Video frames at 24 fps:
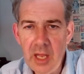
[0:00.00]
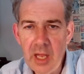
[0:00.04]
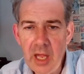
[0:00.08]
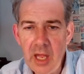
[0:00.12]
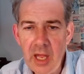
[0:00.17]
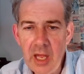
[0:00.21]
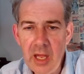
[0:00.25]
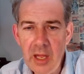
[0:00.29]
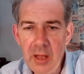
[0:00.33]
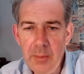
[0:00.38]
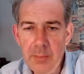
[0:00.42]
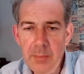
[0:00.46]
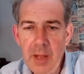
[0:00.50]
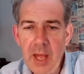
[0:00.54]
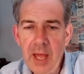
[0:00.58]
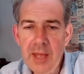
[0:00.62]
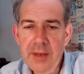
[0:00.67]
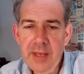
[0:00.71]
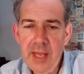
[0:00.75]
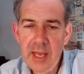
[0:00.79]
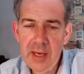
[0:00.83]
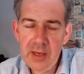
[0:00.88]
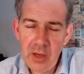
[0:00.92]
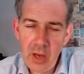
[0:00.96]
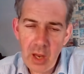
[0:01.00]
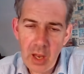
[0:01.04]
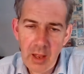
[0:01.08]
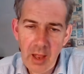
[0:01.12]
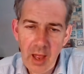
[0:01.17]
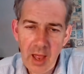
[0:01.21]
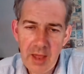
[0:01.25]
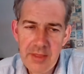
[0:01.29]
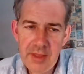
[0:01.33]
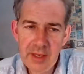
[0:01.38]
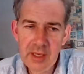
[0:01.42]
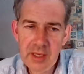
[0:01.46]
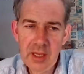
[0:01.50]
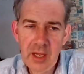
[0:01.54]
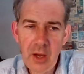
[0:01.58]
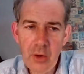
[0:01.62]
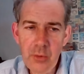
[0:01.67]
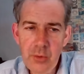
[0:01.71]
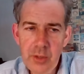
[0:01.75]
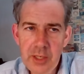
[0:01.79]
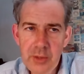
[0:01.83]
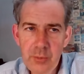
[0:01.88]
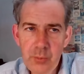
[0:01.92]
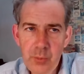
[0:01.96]
And then I think
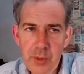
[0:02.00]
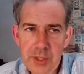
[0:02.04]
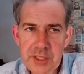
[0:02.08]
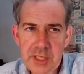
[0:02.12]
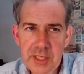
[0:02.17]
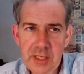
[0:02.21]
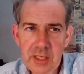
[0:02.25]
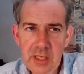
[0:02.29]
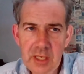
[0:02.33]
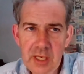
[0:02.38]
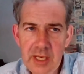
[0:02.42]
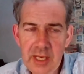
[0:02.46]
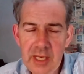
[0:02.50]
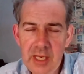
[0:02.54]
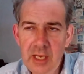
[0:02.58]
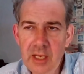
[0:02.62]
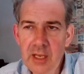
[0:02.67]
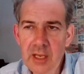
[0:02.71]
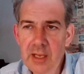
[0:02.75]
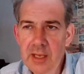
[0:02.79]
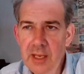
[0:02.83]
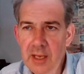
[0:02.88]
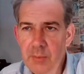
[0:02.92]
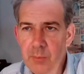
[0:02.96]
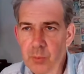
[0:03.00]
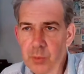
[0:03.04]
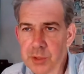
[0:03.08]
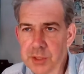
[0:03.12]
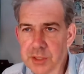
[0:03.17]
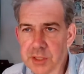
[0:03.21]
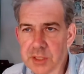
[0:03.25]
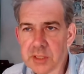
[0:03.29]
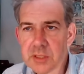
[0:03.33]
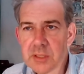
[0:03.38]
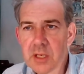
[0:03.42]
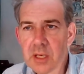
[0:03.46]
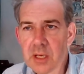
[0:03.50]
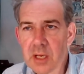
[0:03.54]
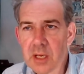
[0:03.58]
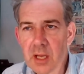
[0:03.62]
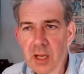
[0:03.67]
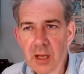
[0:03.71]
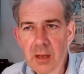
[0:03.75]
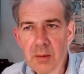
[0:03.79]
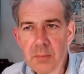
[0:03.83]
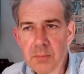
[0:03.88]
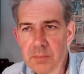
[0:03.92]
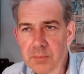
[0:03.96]
only recently, it was
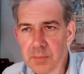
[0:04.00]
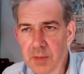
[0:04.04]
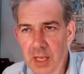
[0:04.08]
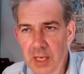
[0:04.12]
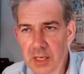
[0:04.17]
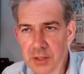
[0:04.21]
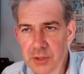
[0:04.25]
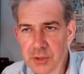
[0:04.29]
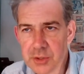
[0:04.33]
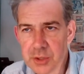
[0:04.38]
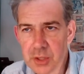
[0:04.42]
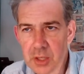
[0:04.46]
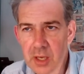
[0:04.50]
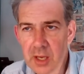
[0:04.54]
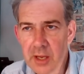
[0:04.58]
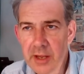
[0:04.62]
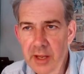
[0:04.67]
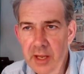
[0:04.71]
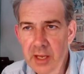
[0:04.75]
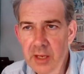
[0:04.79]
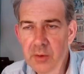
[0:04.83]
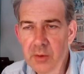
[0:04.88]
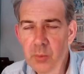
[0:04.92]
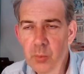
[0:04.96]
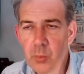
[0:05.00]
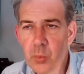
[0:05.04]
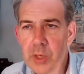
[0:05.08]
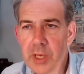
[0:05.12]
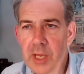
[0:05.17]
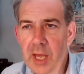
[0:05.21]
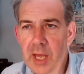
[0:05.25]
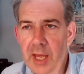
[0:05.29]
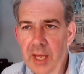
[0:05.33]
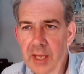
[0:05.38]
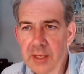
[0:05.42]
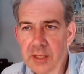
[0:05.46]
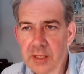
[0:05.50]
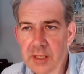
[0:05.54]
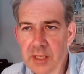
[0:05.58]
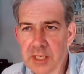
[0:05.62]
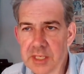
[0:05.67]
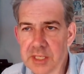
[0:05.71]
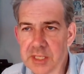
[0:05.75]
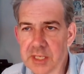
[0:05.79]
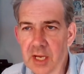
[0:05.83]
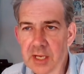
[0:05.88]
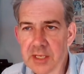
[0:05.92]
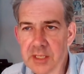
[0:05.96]
in July, we had
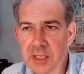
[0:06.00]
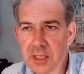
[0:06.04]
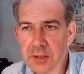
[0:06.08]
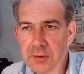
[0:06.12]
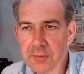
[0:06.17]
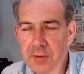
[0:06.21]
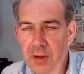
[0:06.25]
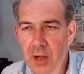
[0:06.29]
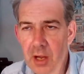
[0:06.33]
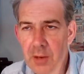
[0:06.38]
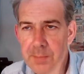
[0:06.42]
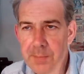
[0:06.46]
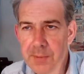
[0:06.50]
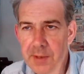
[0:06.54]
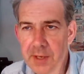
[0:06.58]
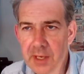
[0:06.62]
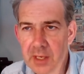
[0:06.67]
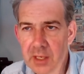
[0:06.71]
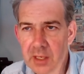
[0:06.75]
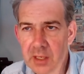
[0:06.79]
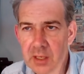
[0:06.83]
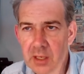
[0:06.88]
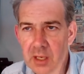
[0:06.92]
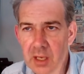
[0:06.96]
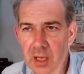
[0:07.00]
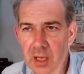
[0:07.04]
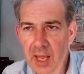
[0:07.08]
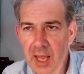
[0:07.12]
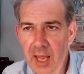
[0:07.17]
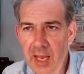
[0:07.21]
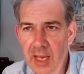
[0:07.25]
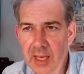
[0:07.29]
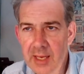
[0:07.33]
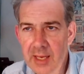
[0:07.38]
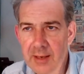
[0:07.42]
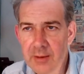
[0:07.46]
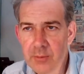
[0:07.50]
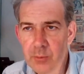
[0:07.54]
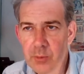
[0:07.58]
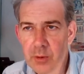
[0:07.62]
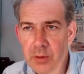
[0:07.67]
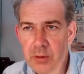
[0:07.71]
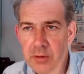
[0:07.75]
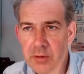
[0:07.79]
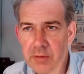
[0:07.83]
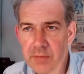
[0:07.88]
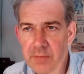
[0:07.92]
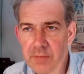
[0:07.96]
this idea of opening a
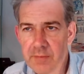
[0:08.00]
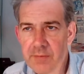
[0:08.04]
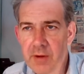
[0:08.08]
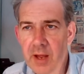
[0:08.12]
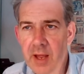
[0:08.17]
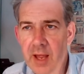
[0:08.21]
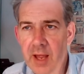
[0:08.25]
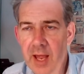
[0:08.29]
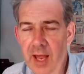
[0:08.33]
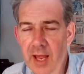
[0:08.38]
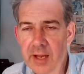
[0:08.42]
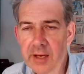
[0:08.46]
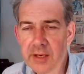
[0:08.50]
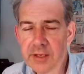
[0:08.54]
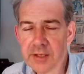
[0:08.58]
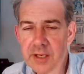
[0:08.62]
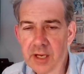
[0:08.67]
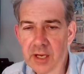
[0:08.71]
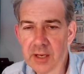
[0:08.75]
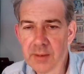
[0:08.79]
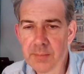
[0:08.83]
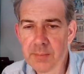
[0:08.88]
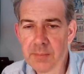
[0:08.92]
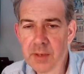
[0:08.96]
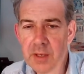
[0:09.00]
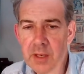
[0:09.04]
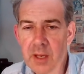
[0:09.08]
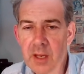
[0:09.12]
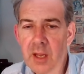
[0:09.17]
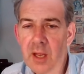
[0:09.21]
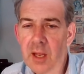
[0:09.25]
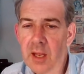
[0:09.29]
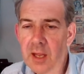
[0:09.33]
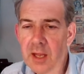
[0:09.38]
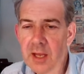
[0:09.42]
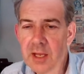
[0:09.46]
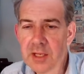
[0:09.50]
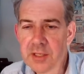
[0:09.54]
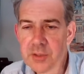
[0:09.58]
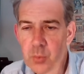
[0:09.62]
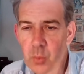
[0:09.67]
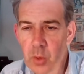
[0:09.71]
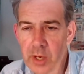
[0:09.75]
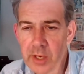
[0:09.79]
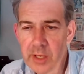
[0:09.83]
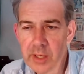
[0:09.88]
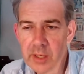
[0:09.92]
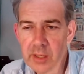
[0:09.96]
route via Agdam as
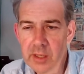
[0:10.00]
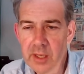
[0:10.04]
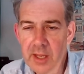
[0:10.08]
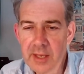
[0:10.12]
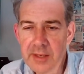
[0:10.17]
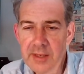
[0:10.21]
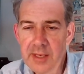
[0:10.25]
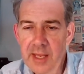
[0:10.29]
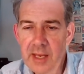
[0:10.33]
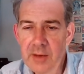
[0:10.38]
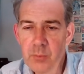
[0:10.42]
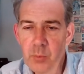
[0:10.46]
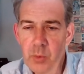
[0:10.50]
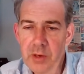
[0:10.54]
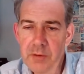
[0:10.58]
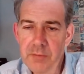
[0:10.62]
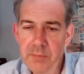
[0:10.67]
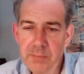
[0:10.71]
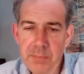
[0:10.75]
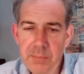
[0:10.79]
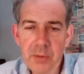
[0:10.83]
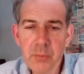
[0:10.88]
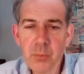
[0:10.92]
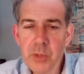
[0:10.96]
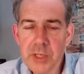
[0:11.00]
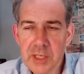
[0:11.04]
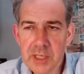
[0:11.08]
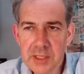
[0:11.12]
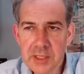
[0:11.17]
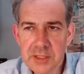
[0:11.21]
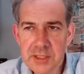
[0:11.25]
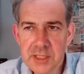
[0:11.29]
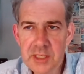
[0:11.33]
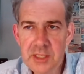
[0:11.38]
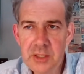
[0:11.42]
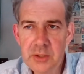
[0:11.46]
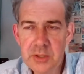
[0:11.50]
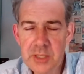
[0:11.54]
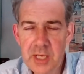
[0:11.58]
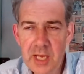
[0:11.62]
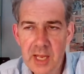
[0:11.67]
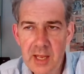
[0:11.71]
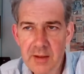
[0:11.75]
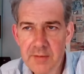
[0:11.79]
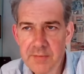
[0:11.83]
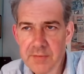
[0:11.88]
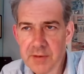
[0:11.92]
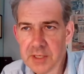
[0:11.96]
well. And then we continue to
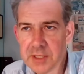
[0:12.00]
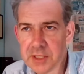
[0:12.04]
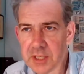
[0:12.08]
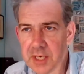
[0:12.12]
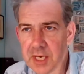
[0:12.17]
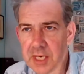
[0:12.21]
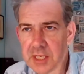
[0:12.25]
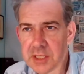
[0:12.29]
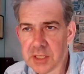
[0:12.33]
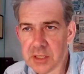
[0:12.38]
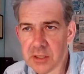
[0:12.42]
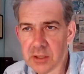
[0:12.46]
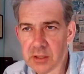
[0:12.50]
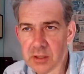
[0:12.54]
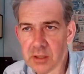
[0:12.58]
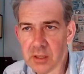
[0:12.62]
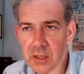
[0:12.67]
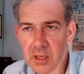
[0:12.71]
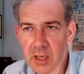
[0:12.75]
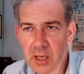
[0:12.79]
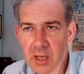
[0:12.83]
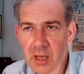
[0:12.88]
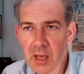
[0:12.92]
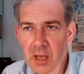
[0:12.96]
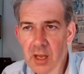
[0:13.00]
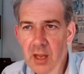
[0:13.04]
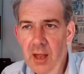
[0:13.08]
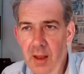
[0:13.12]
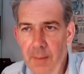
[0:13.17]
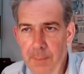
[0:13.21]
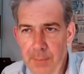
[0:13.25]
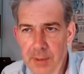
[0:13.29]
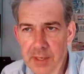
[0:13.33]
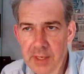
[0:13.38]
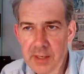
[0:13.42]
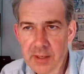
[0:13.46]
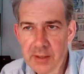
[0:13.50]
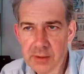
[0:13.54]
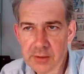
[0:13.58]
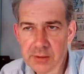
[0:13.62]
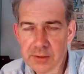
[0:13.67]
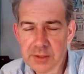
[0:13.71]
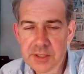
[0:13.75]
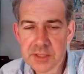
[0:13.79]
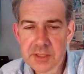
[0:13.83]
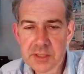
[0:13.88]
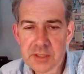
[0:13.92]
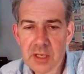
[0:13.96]
have international
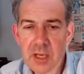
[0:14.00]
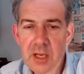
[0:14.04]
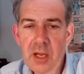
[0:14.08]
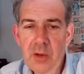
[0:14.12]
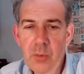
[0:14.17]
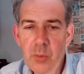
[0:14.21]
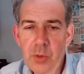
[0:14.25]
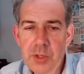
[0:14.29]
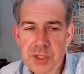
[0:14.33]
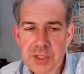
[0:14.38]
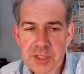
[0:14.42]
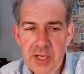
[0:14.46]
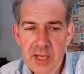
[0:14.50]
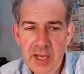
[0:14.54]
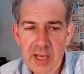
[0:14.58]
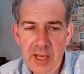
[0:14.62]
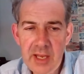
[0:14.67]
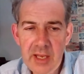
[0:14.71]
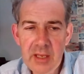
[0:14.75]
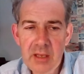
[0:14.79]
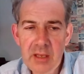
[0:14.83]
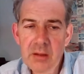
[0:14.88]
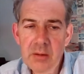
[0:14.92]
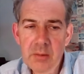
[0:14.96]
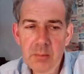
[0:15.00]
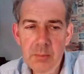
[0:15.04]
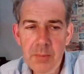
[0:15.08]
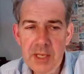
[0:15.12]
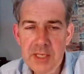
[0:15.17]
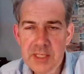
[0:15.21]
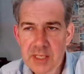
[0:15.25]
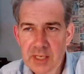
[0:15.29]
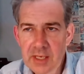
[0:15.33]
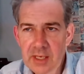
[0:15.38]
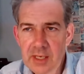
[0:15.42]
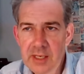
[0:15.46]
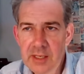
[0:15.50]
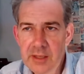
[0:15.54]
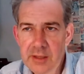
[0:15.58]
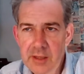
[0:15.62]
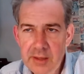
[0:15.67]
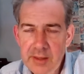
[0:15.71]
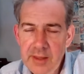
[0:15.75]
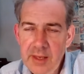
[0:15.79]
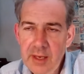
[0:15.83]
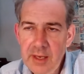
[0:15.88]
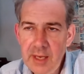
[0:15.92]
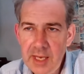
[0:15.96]
appeals, which say basically
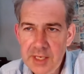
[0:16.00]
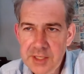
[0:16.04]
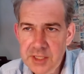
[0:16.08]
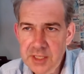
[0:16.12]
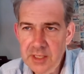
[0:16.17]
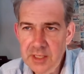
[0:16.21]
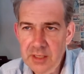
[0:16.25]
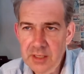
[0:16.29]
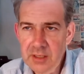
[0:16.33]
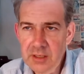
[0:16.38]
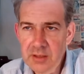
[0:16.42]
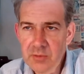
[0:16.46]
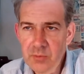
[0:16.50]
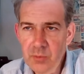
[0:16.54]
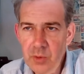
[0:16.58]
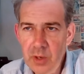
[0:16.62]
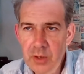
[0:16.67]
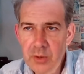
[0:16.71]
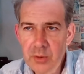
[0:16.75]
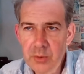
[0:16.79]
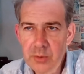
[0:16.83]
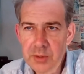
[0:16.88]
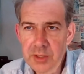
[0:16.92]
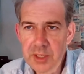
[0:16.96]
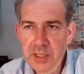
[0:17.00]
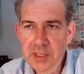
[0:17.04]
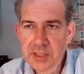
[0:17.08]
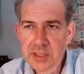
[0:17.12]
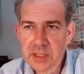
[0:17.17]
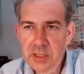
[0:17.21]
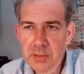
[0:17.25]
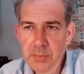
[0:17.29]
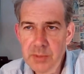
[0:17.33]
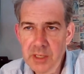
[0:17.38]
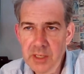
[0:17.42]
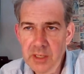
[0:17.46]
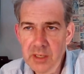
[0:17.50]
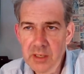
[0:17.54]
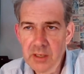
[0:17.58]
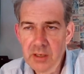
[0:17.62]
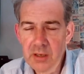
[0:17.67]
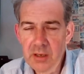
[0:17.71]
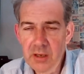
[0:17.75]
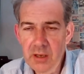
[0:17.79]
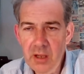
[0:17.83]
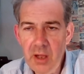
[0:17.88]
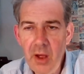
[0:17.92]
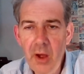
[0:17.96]
that the Lachin Road needs to be
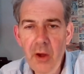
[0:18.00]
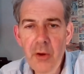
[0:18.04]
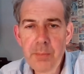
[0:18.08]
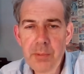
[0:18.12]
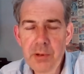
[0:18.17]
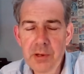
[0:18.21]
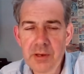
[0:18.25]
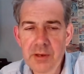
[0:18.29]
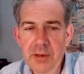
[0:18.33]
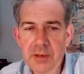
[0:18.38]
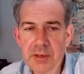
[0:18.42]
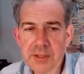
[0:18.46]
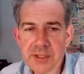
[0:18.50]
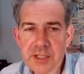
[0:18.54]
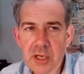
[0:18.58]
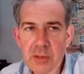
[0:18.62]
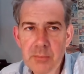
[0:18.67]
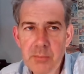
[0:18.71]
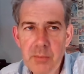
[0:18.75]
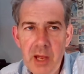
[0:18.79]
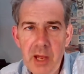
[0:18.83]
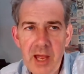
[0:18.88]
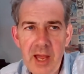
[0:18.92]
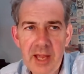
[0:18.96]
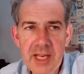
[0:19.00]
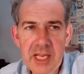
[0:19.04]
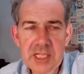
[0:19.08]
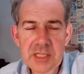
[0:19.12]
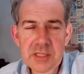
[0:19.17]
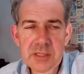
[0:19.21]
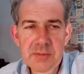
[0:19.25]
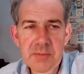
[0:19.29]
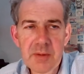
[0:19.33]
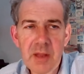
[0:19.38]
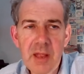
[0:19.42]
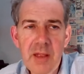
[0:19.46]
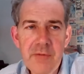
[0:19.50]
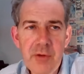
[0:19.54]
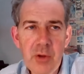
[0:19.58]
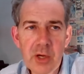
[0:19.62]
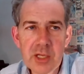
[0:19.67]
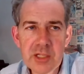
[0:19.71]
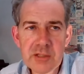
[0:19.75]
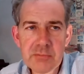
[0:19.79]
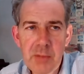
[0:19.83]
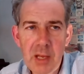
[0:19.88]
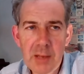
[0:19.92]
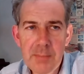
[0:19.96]
open. So I guess if you
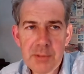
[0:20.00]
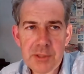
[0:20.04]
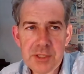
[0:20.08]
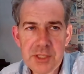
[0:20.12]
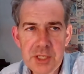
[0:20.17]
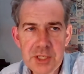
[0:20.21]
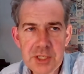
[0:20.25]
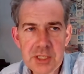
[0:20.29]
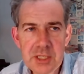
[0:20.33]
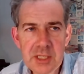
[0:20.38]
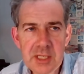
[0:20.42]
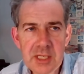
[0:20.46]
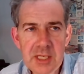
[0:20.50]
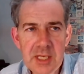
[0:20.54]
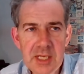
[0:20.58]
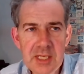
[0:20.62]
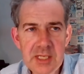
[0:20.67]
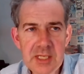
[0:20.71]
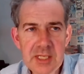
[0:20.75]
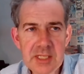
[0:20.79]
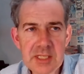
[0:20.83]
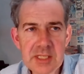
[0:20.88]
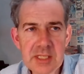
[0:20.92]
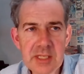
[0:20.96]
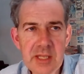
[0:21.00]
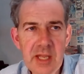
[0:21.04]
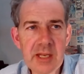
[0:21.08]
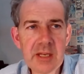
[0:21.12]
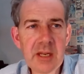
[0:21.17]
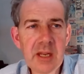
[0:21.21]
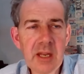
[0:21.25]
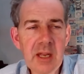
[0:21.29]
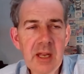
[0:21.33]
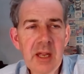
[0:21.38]
ask my position, it is that